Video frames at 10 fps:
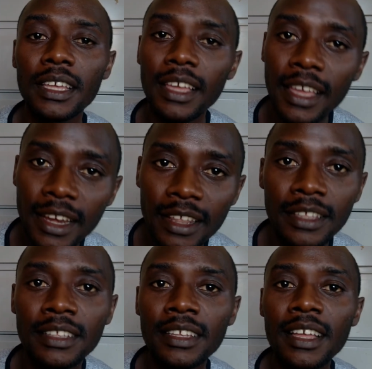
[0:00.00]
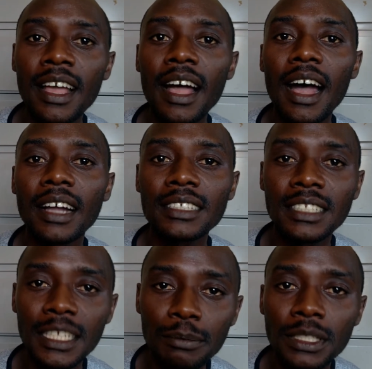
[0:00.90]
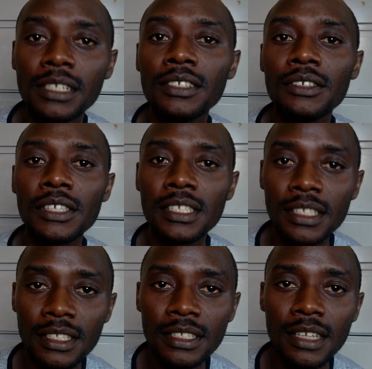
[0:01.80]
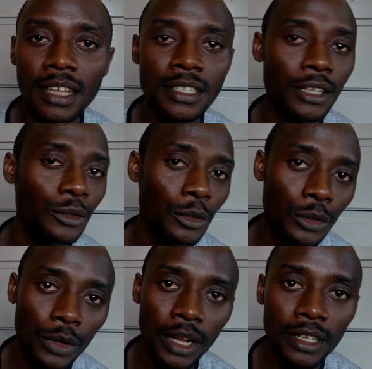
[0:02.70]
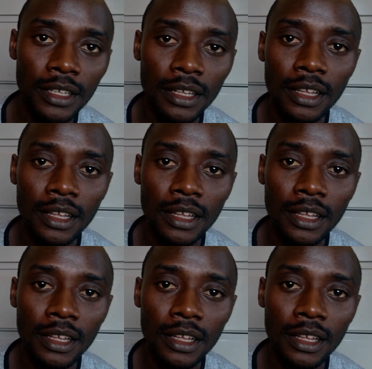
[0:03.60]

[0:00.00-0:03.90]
any accepted risks, as I told you earlier,